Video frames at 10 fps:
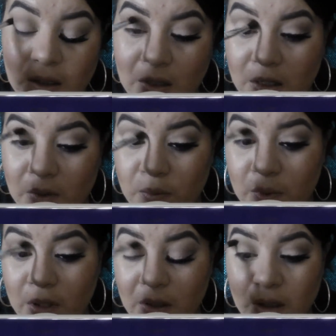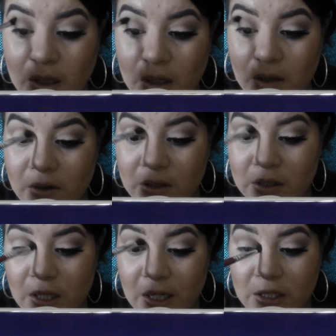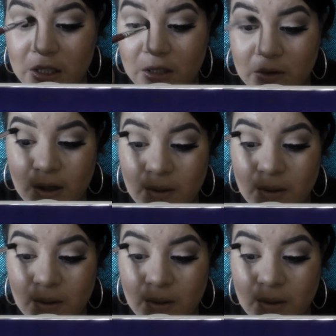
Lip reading: I And I really like how this eyeshadow